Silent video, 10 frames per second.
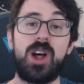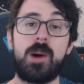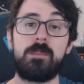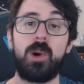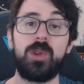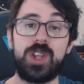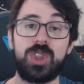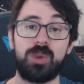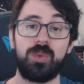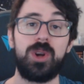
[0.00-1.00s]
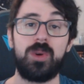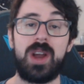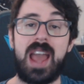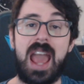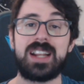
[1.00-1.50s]
pulling through,
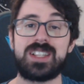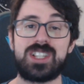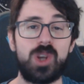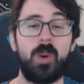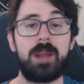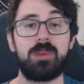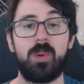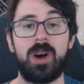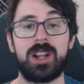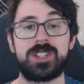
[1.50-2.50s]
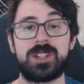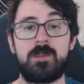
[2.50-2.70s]
and it's so hyped to watch.